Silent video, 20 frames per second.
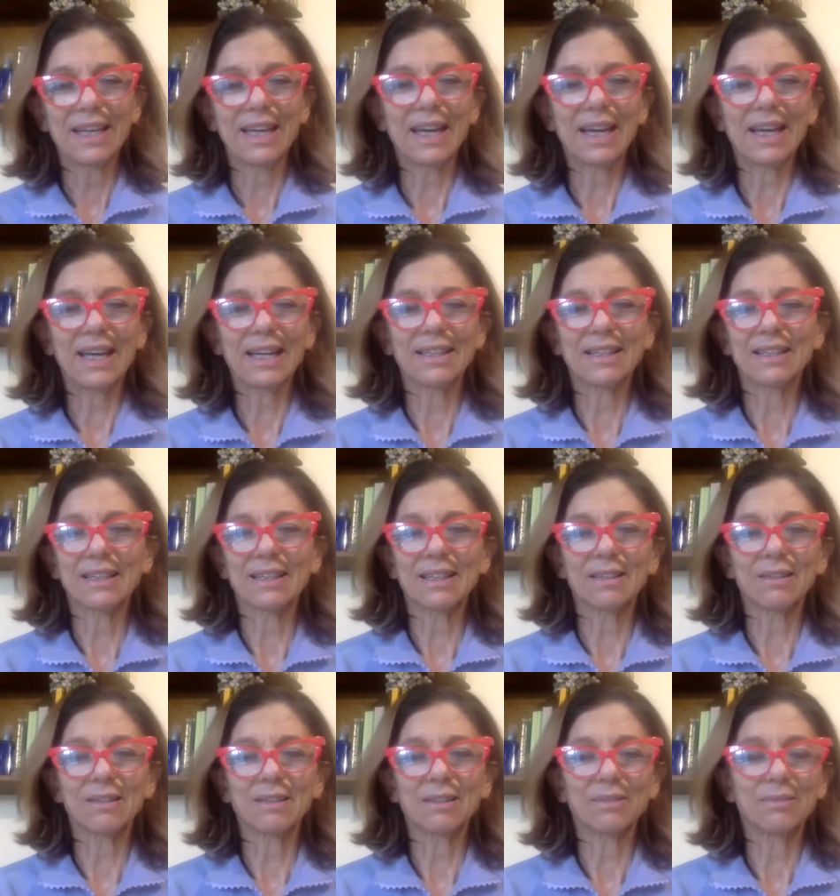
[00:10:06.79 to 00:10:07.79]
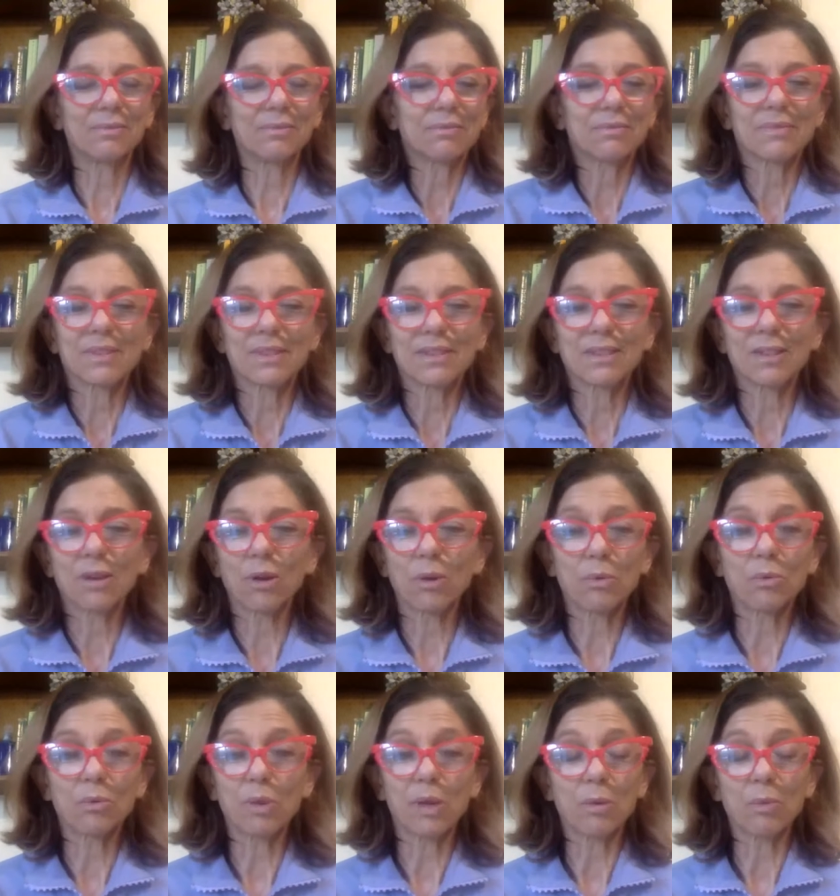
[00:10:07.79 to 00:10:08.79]
And so
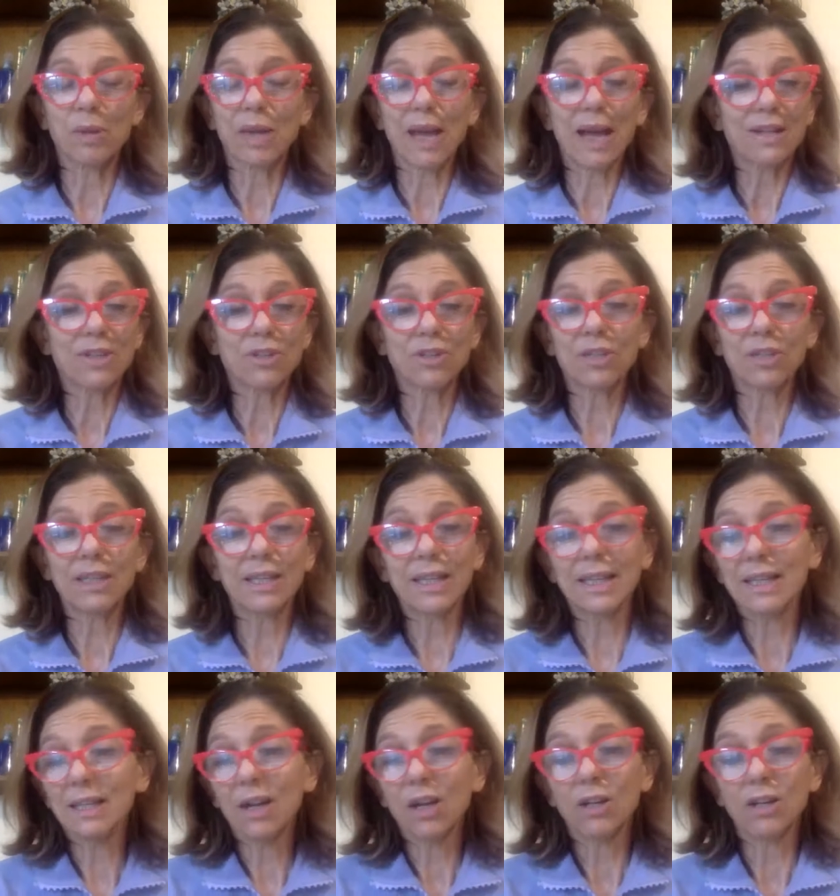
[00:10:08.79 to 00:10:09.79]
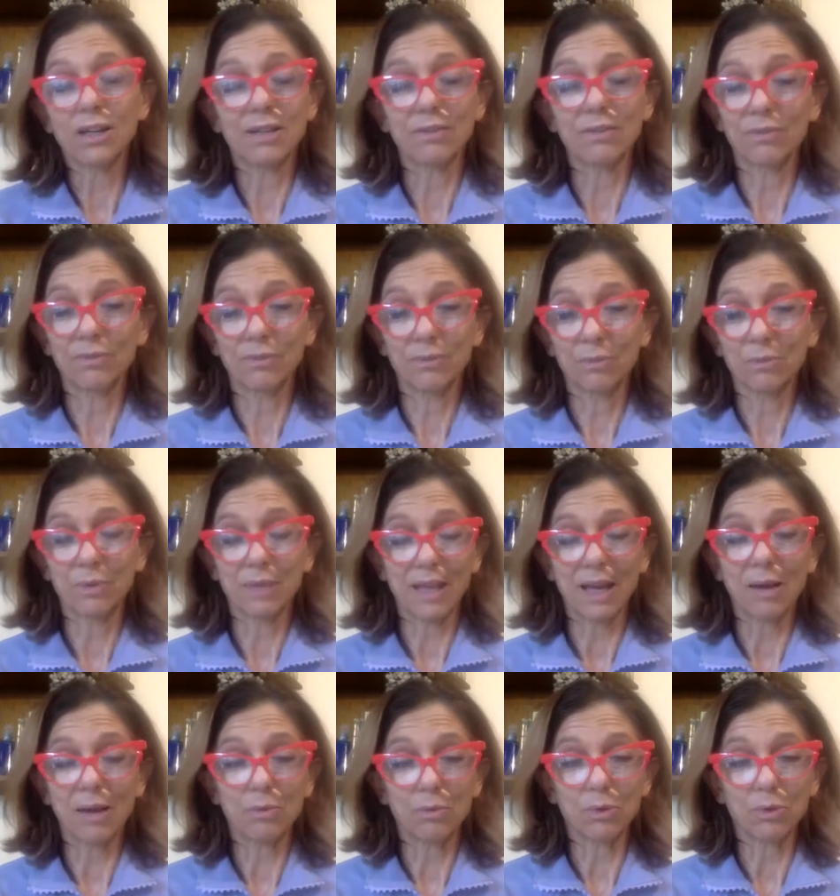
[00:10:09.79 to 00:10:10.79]
we actually cannot live
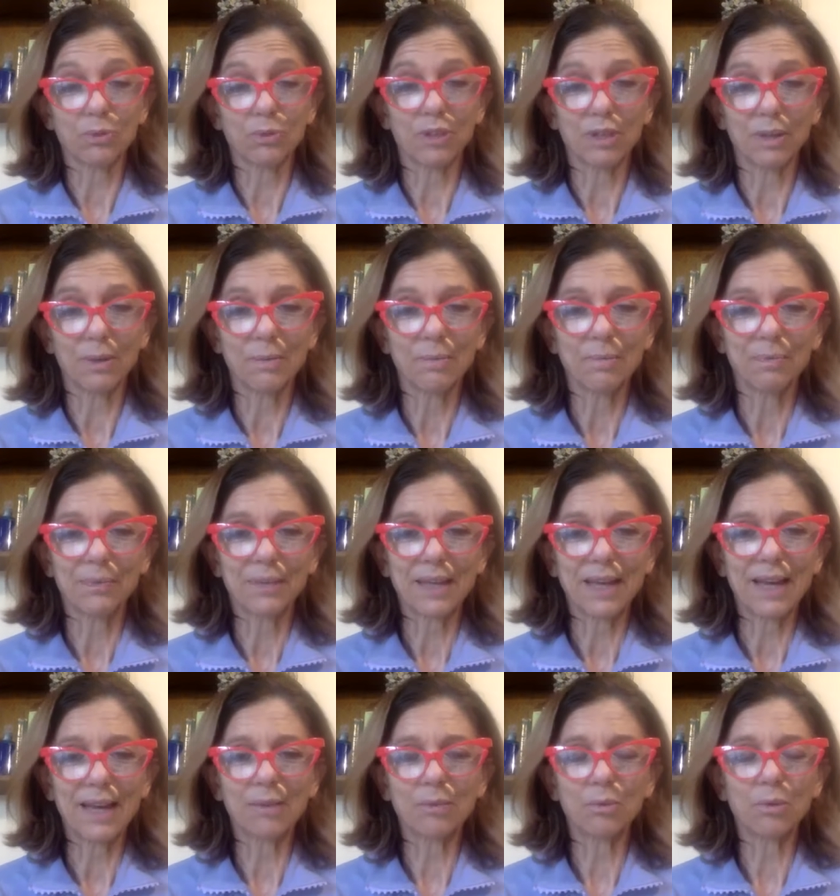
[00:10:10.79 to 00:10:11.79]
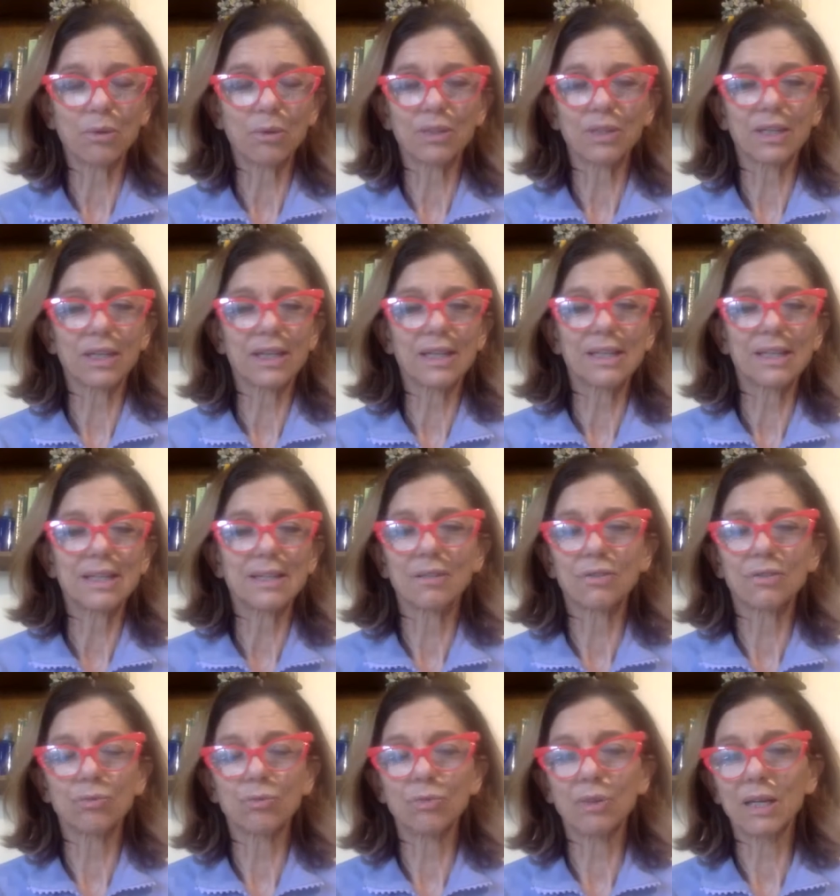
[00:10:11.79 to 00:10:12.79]
without water. And water
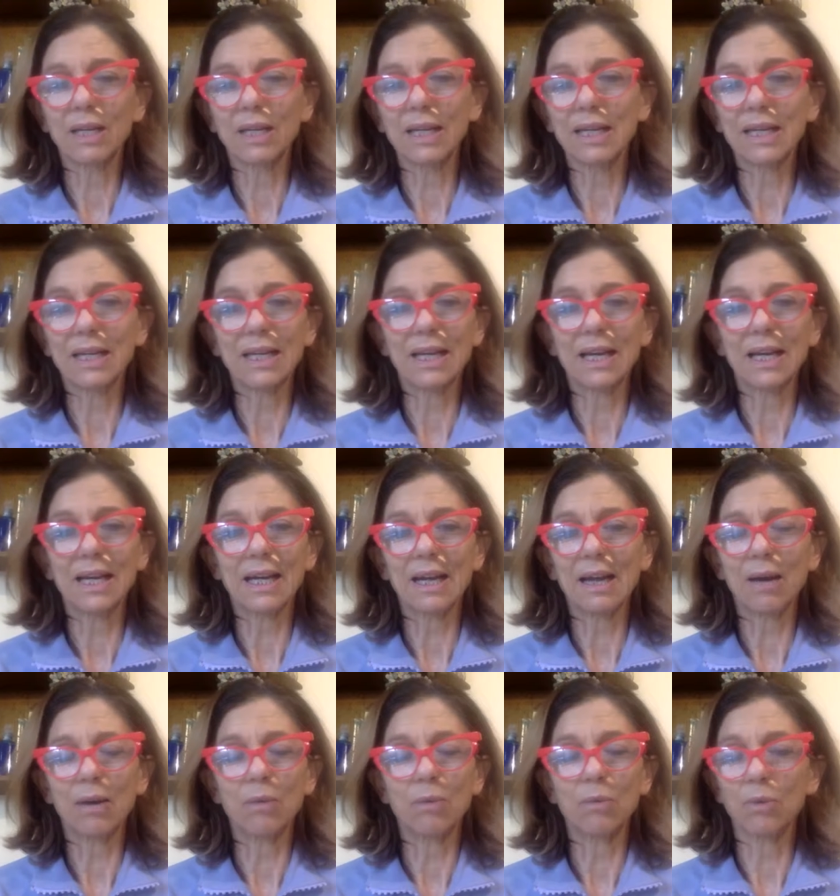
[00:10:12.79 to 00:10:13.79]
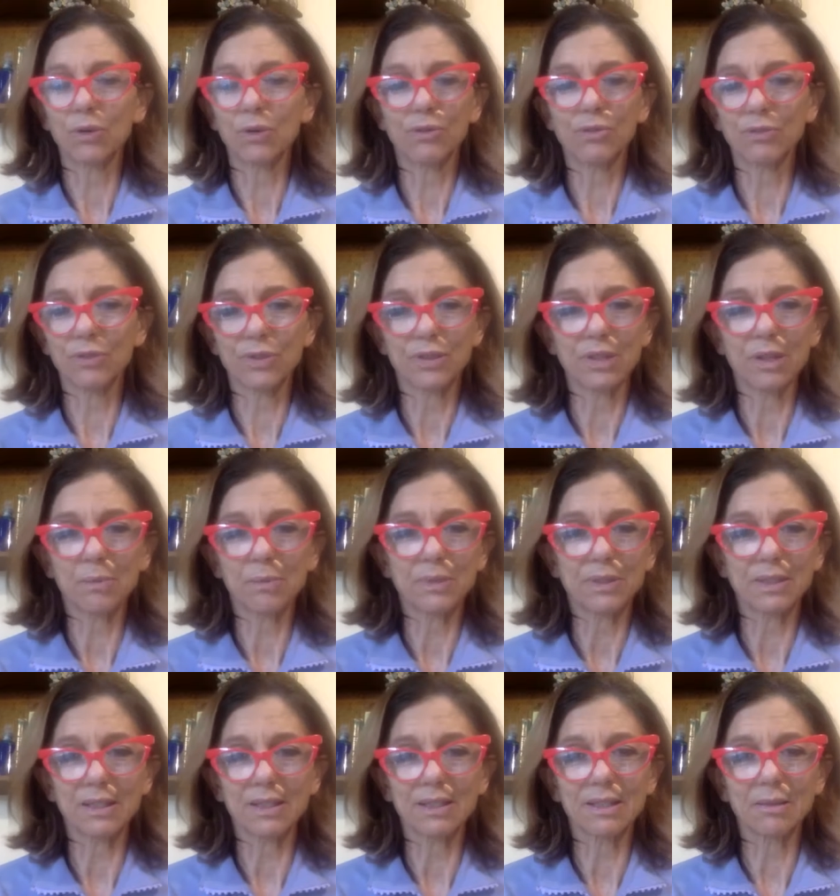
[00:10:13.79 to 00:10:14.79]
is really a wonderful
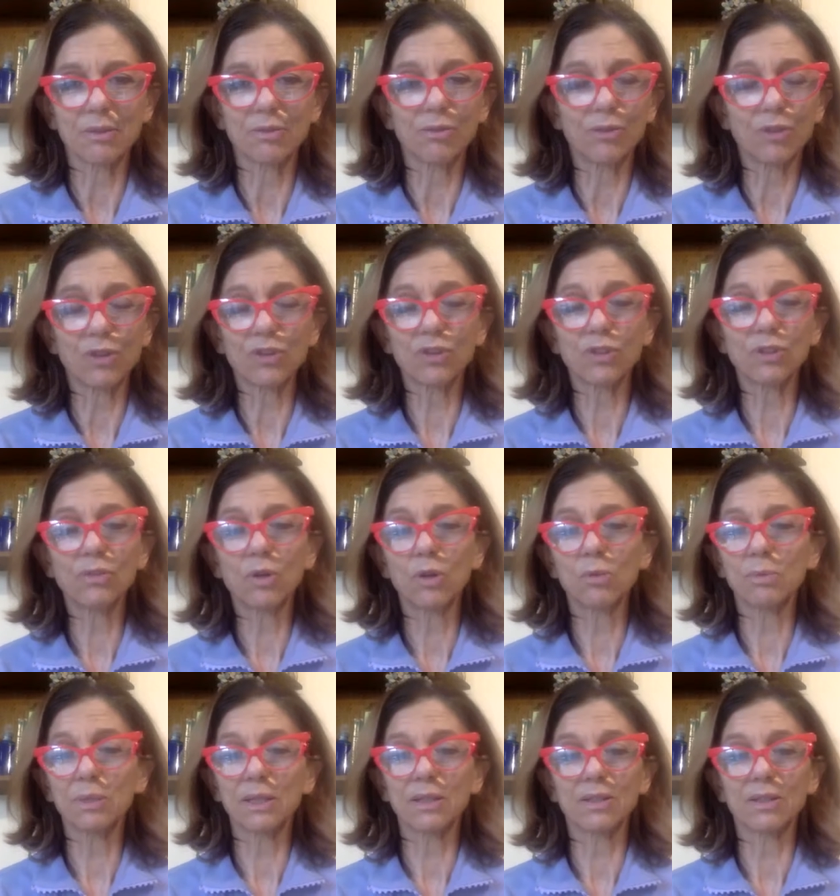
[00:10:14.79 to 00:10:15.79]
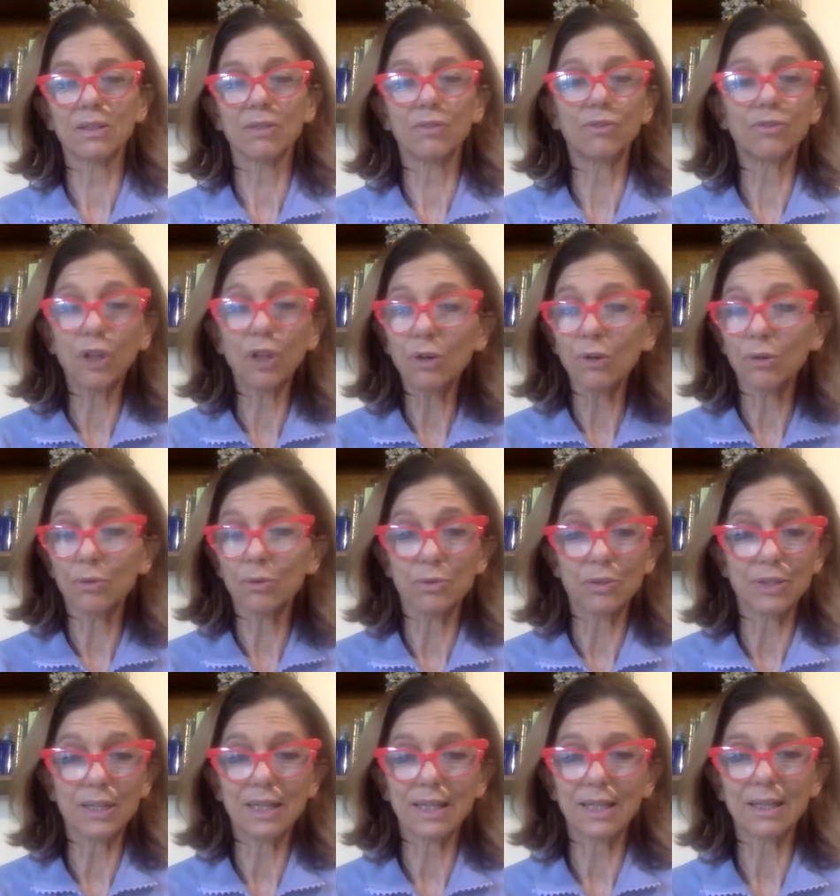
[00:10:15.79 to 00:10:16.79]
substance. First of all, because it
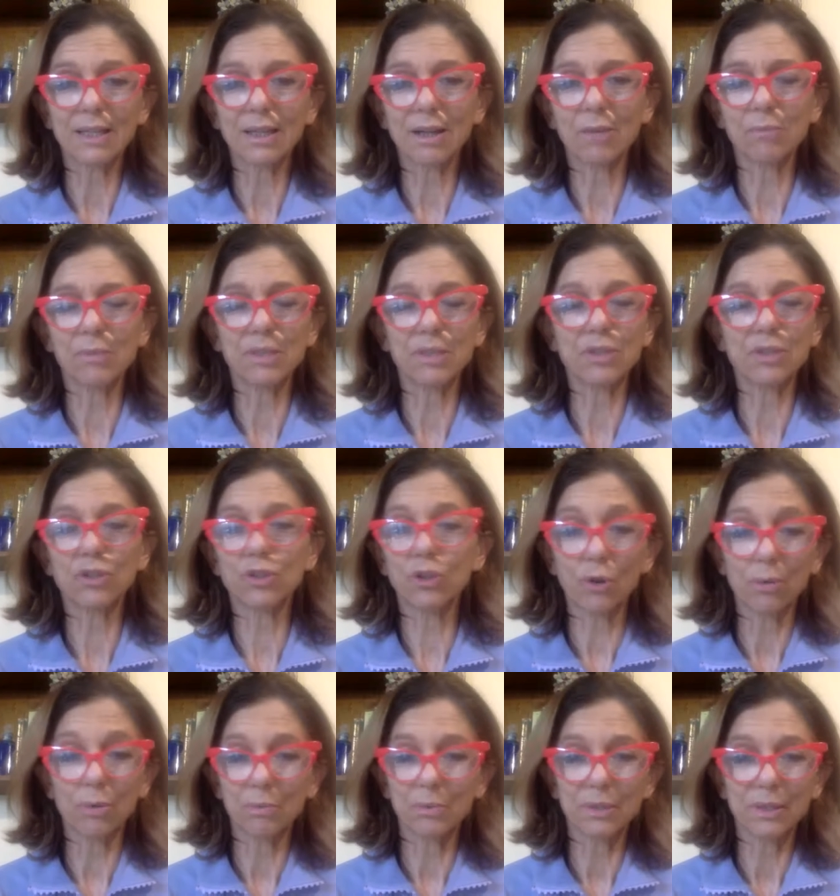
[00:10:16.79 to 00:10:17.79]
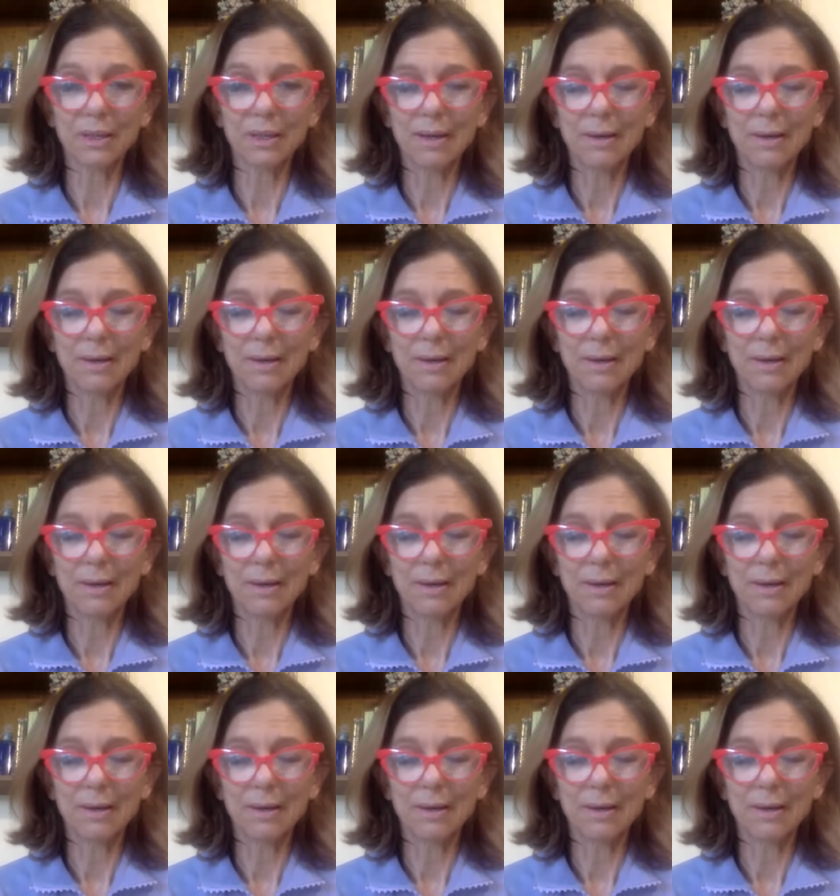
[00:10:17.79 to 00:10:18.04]
flows, it cannot be stopped.